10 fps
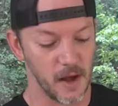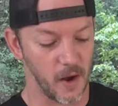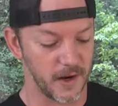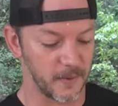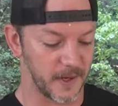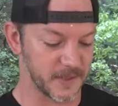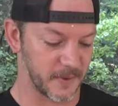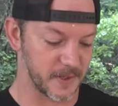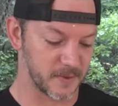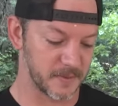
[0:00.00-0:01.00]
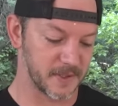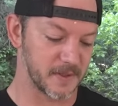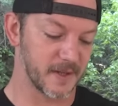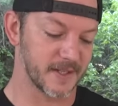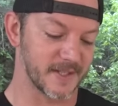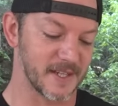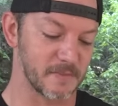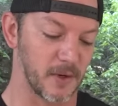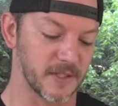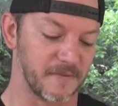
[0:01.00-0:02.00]
Oh, I know why he's wearing a swimsuit. Because it says
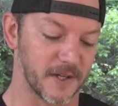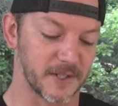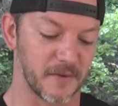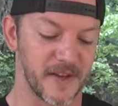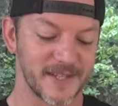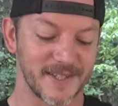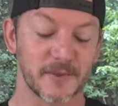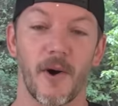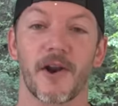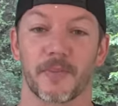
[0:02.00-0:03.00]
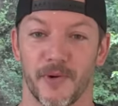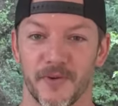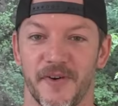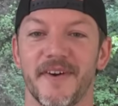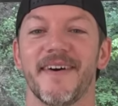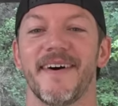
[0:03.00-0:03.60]
multifunctional vest is waterproof.